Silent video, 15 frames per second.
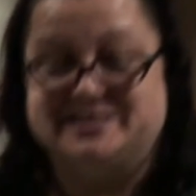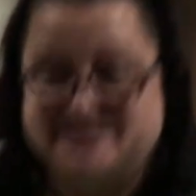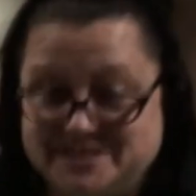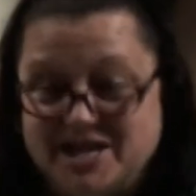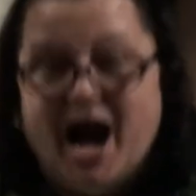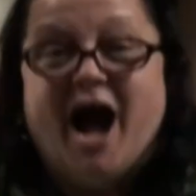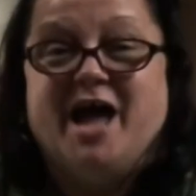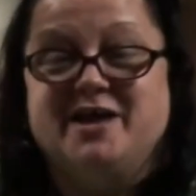is
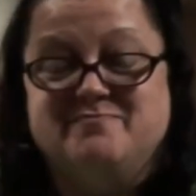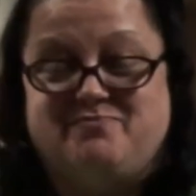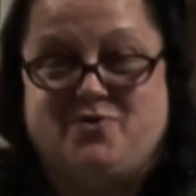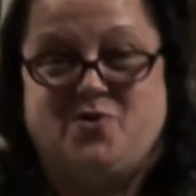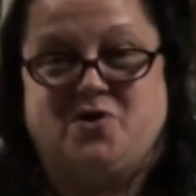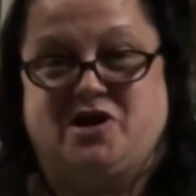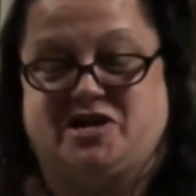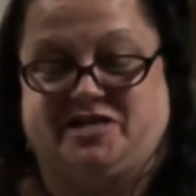not
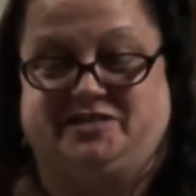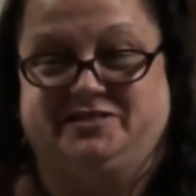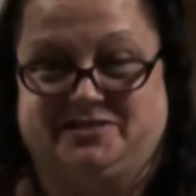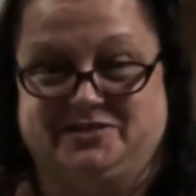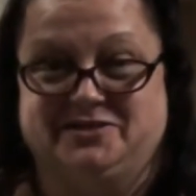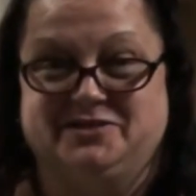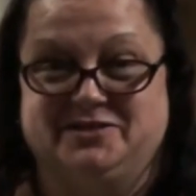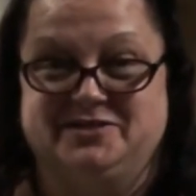important.
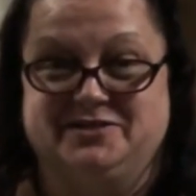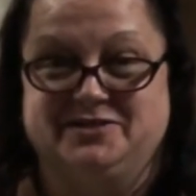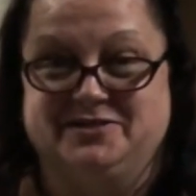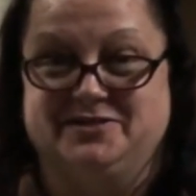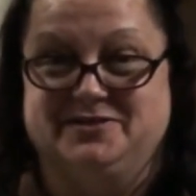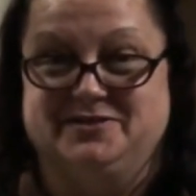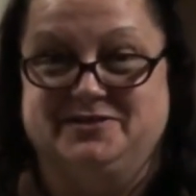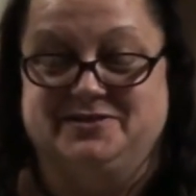
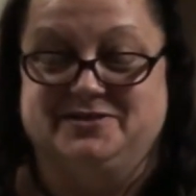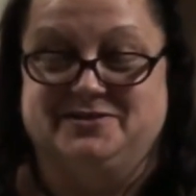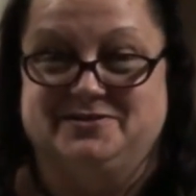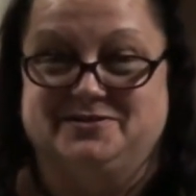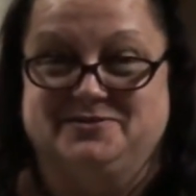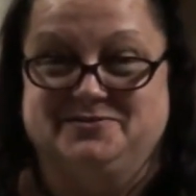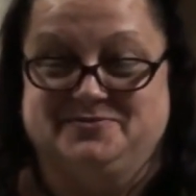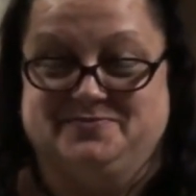
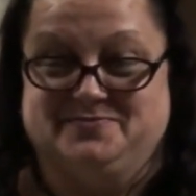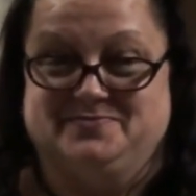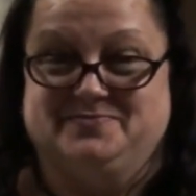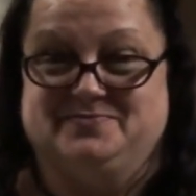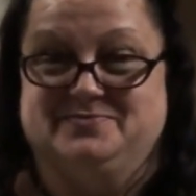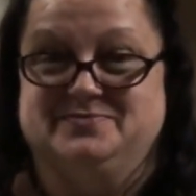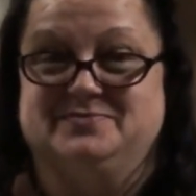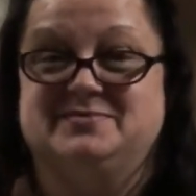
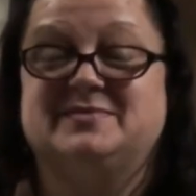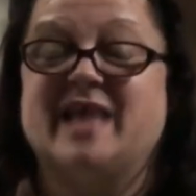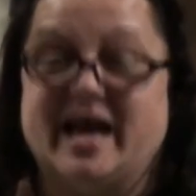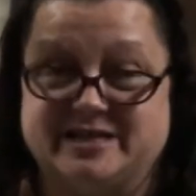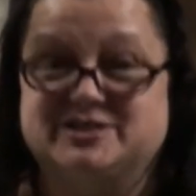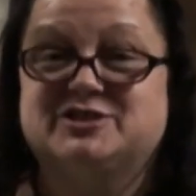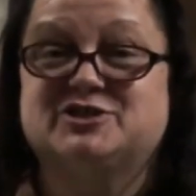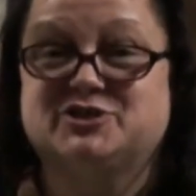Really?
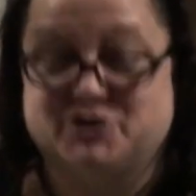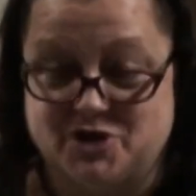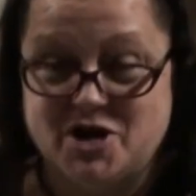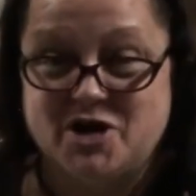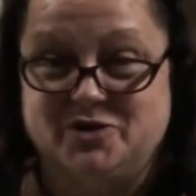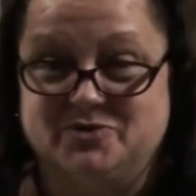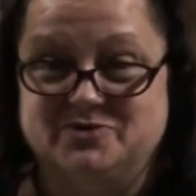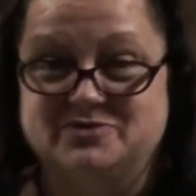That's
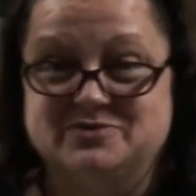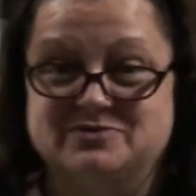true.